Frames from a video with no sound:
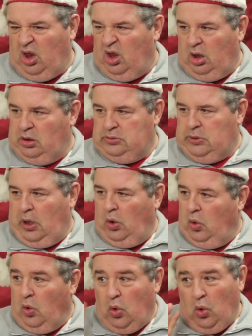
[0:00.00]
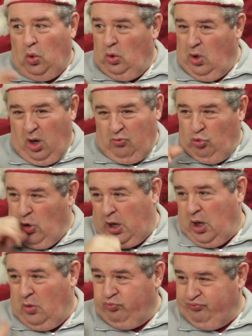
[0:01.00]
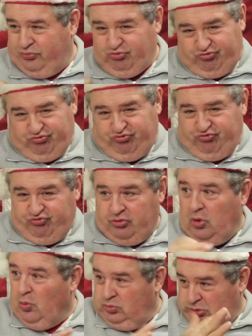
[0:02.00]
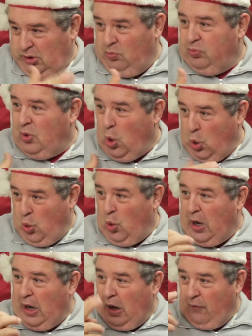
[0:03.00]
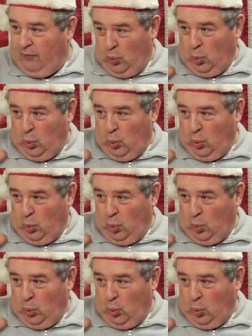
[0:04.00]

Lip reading: That's scary. Once a long time ago, I drove drunk. The police stopped me on New